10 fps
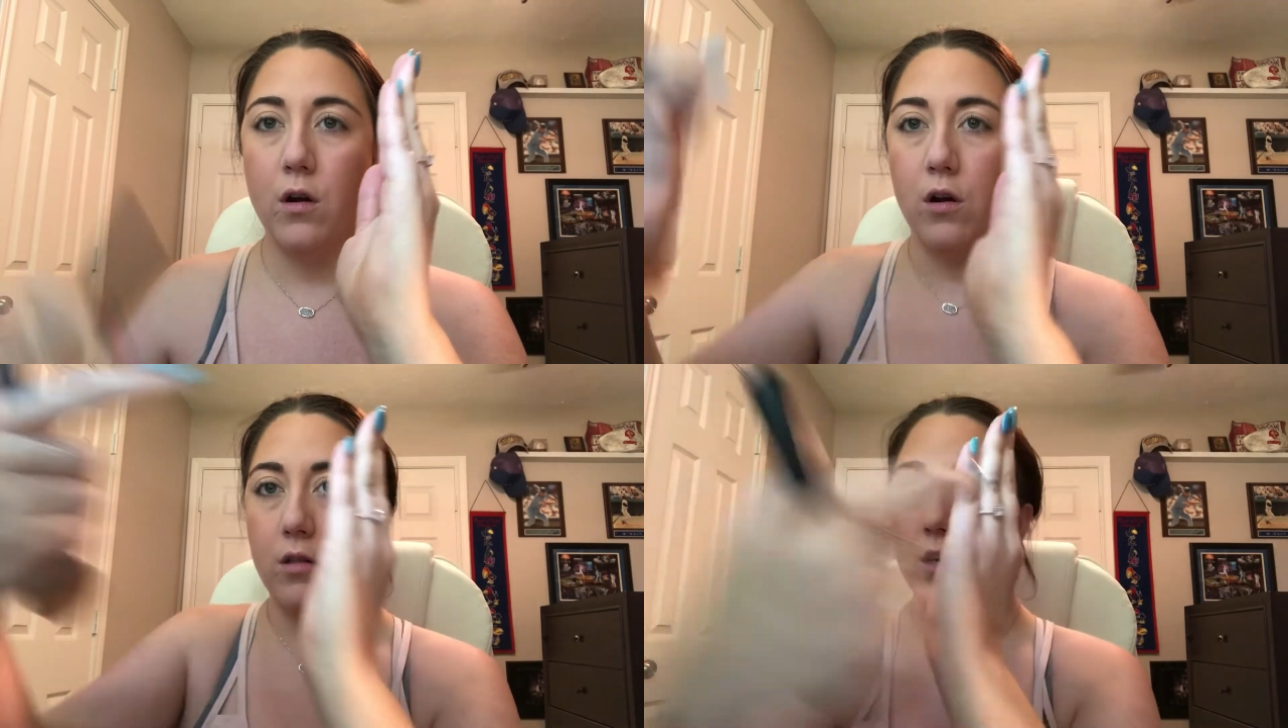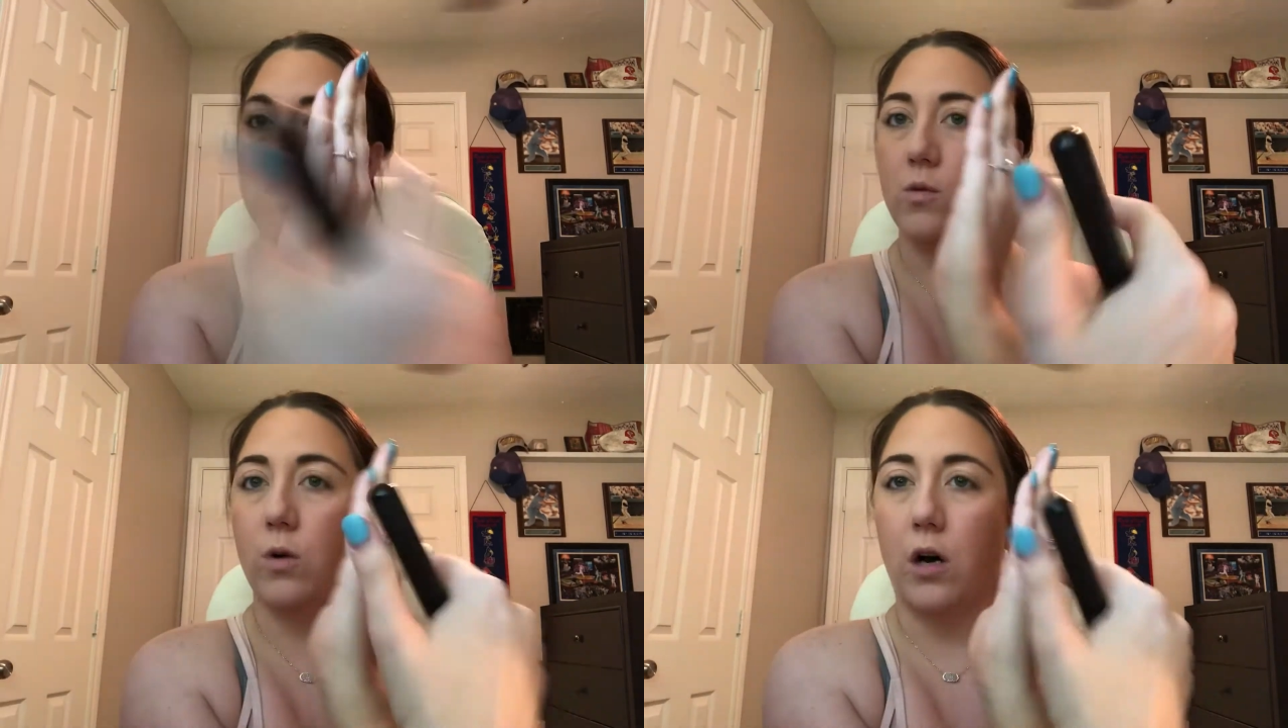On
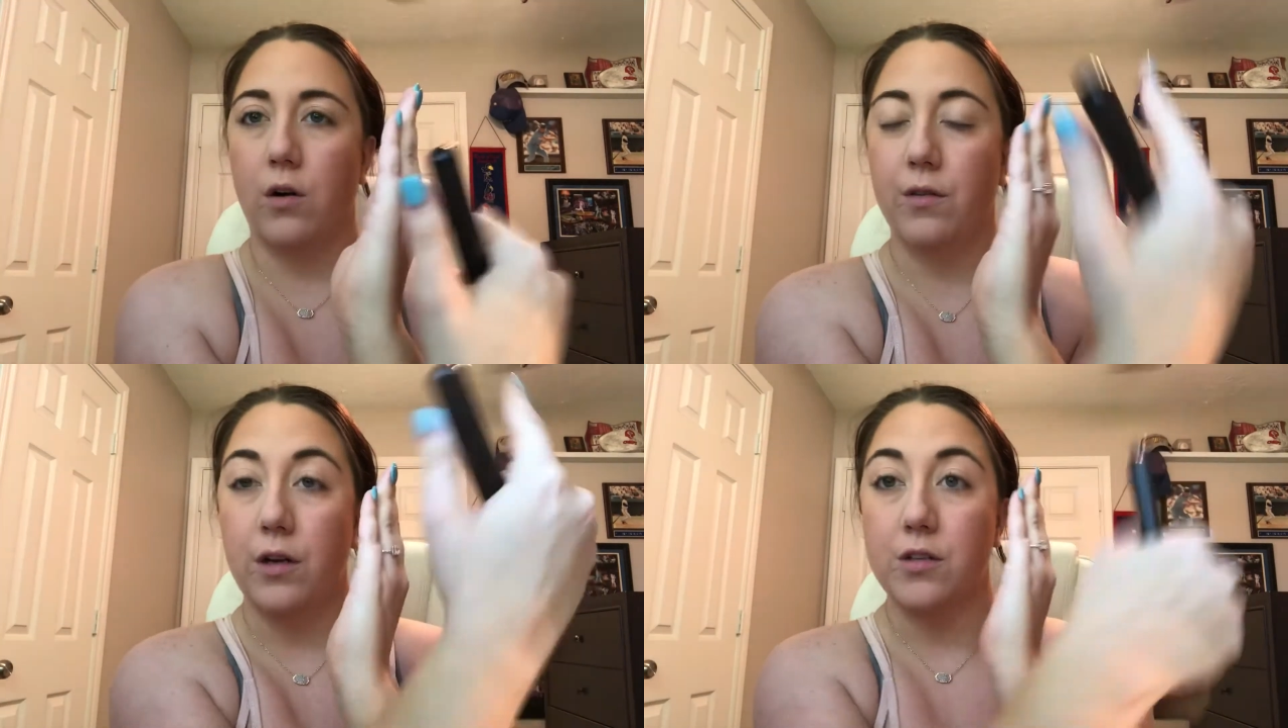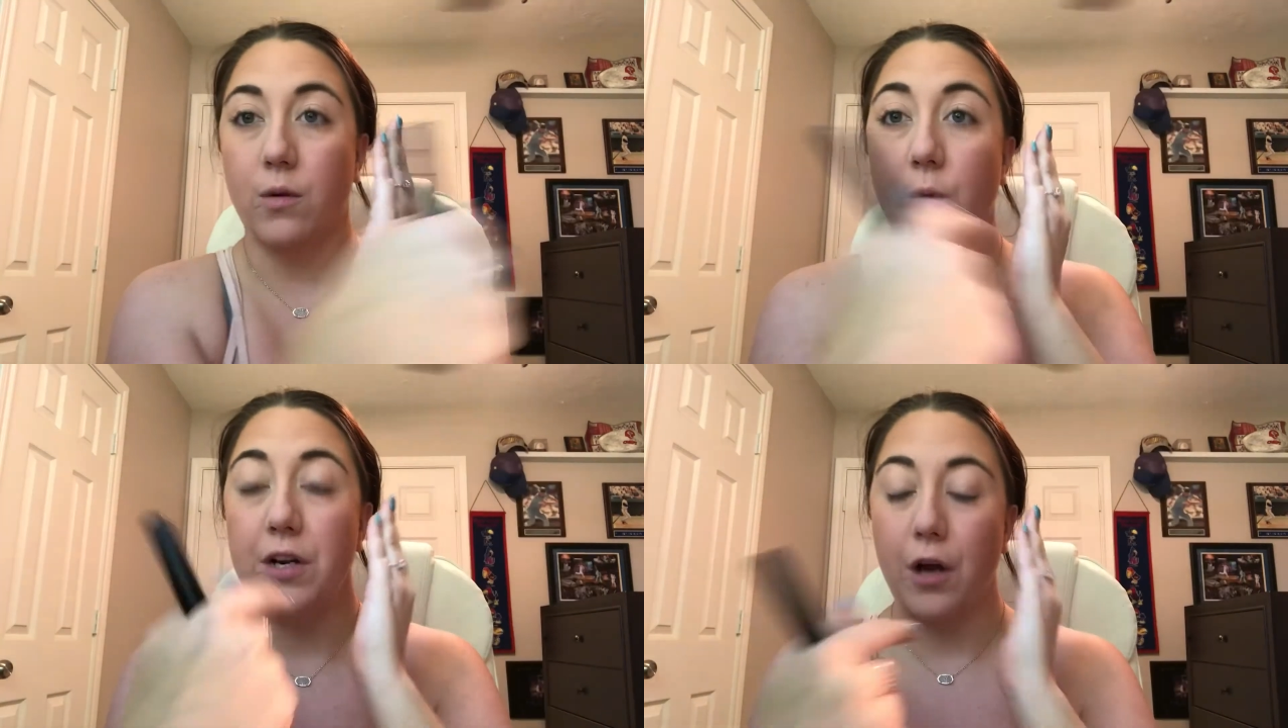this wall, there's a
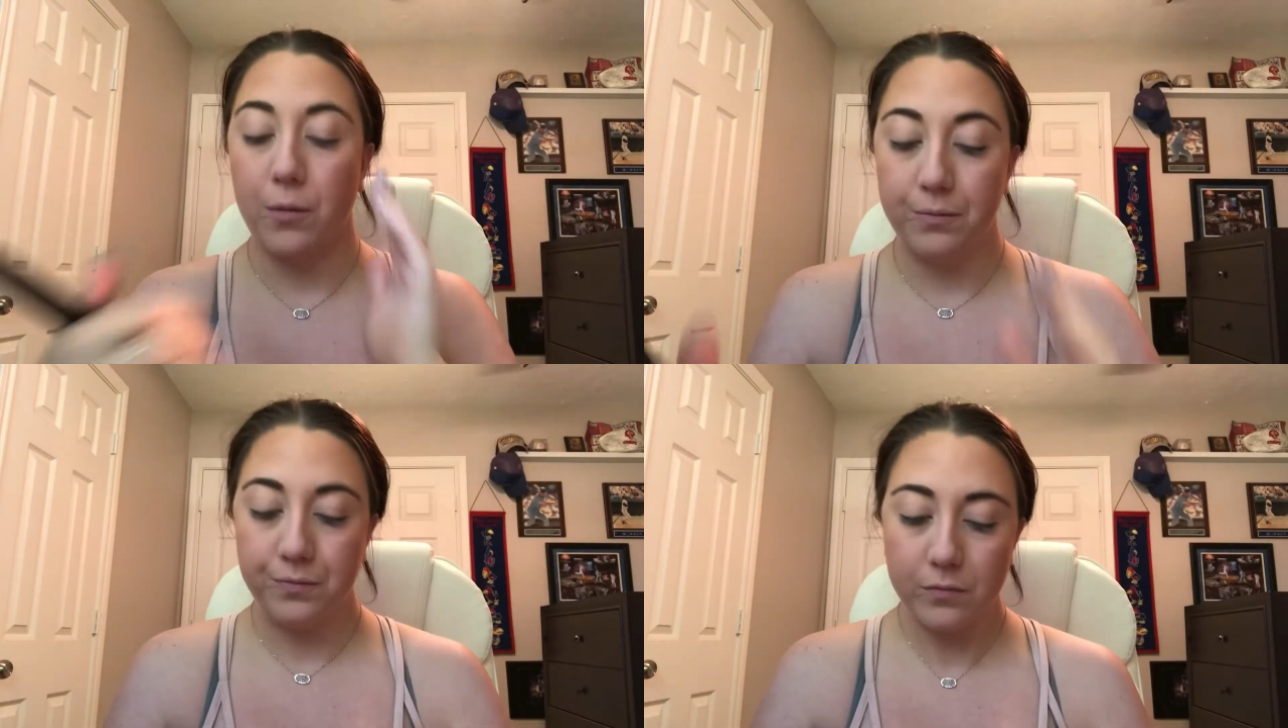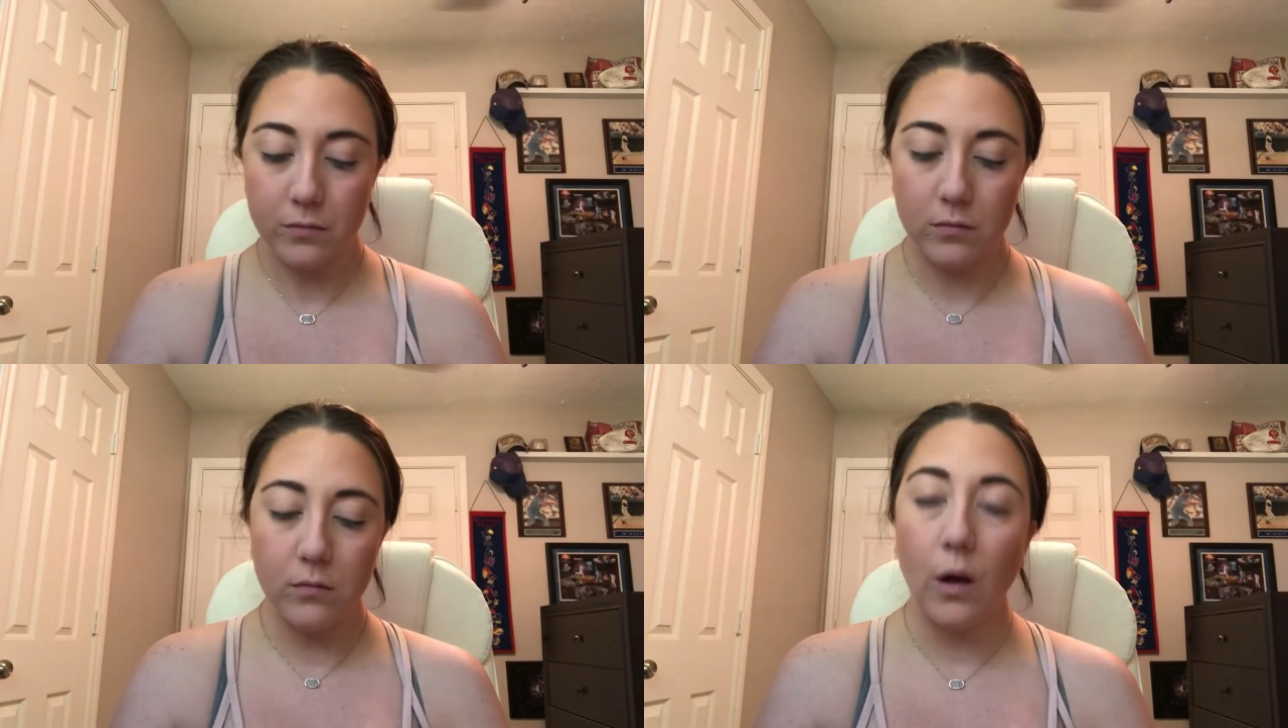window.
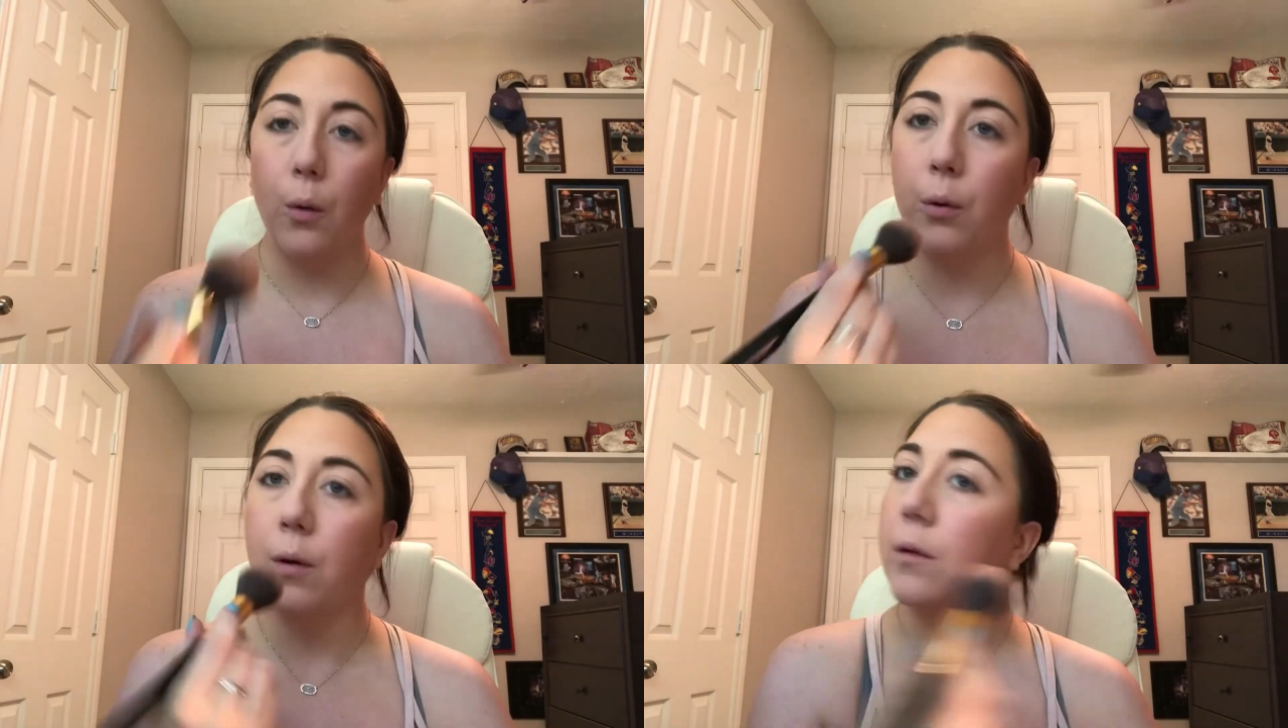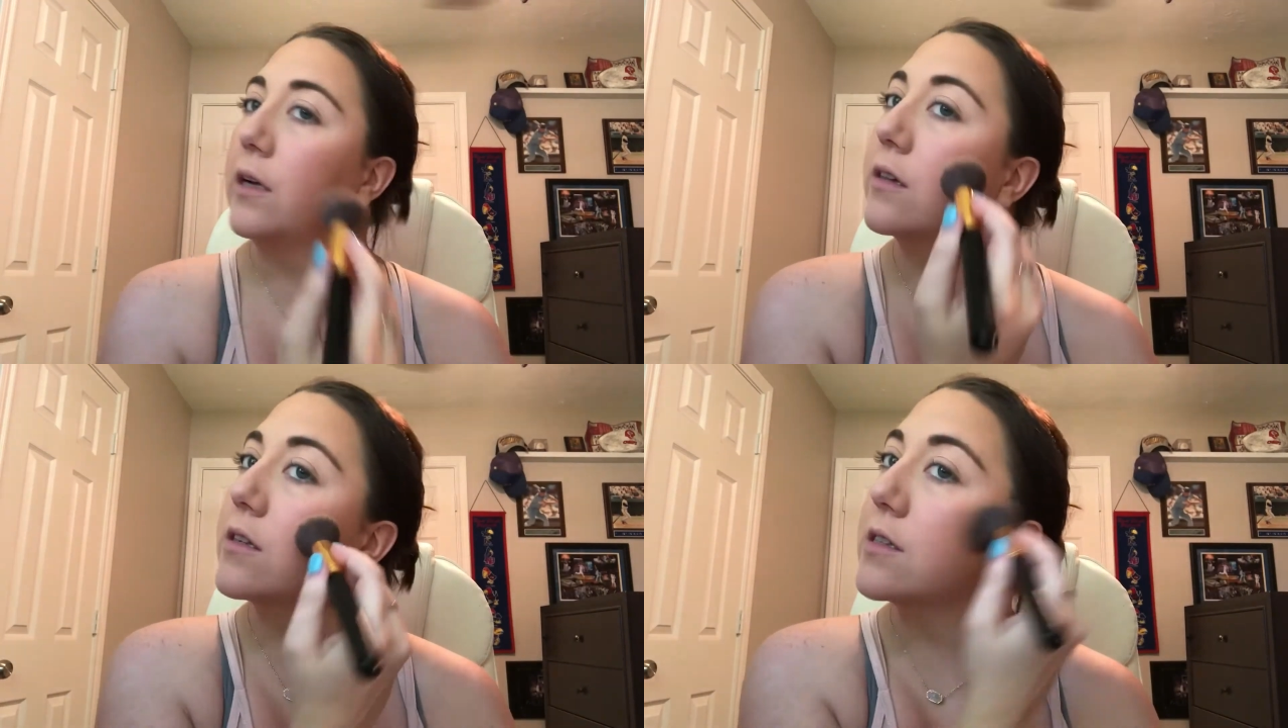
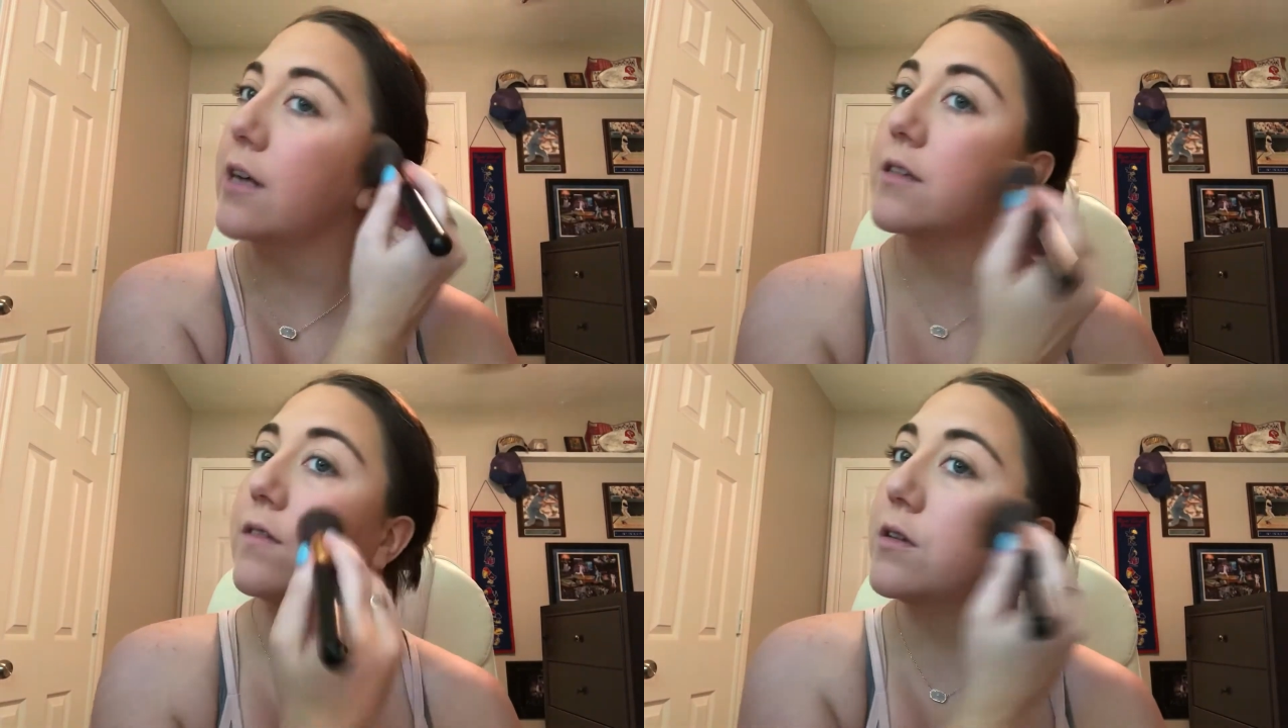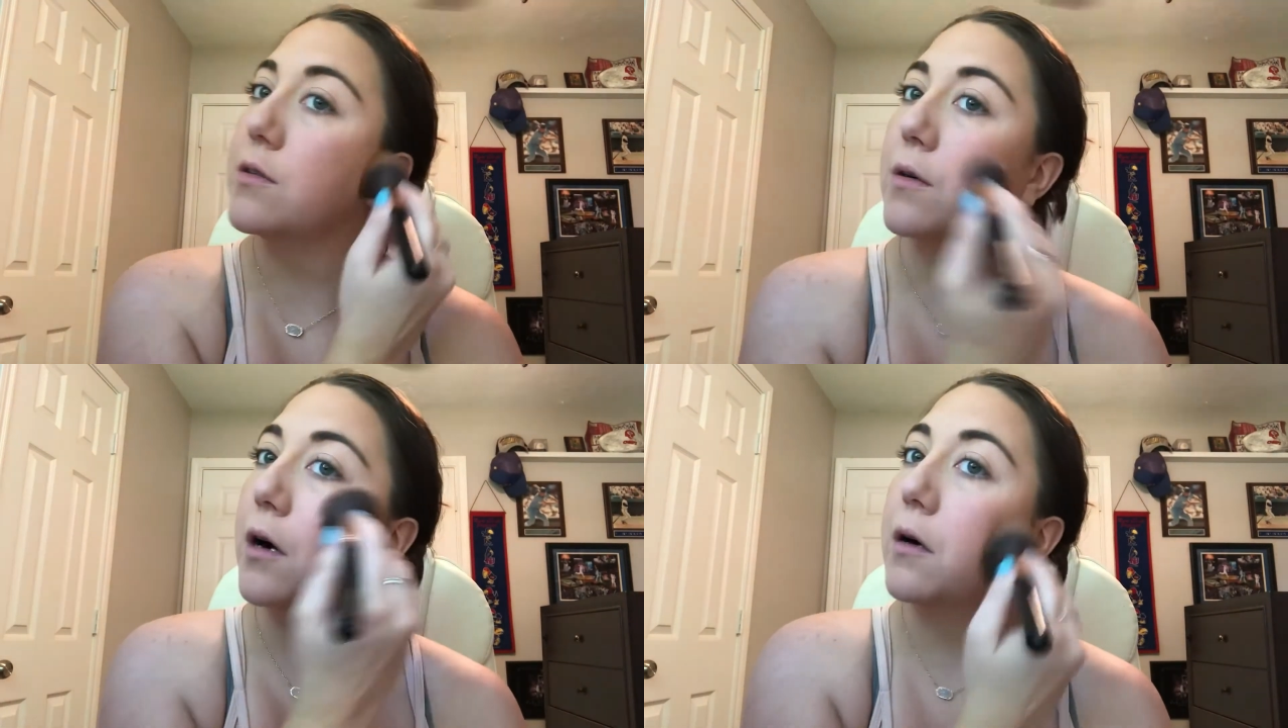Like the size of the
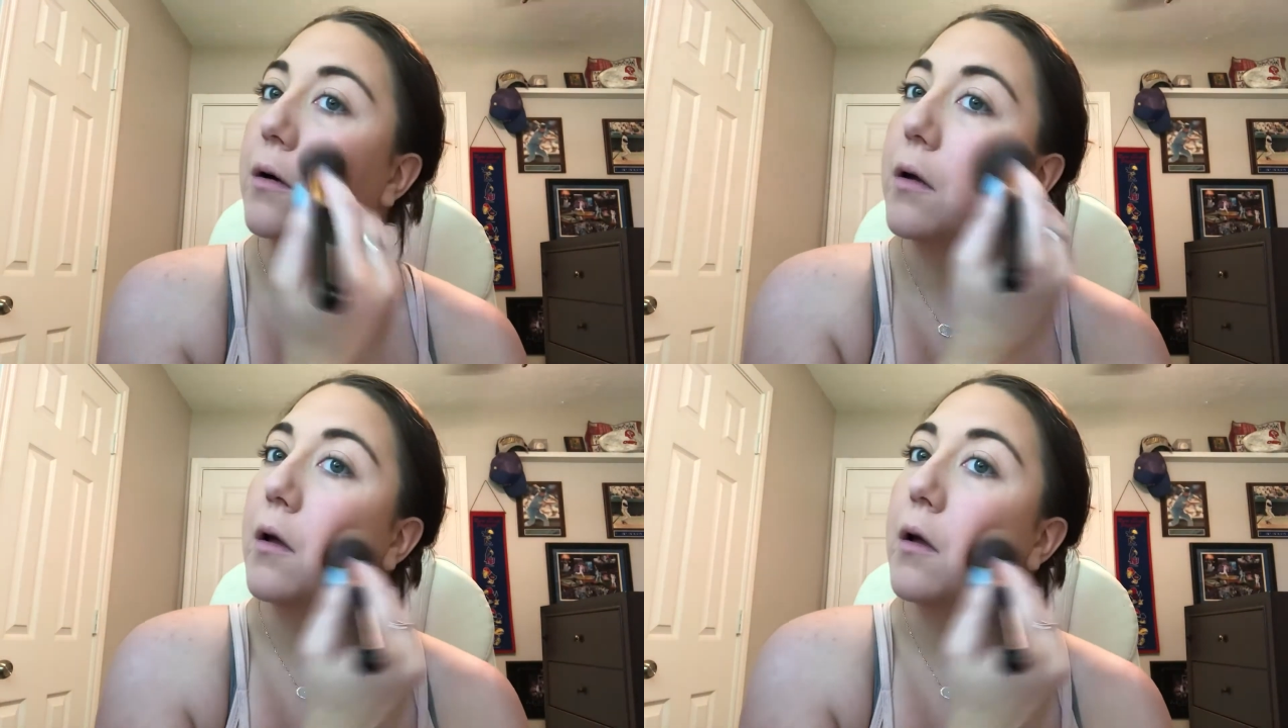door.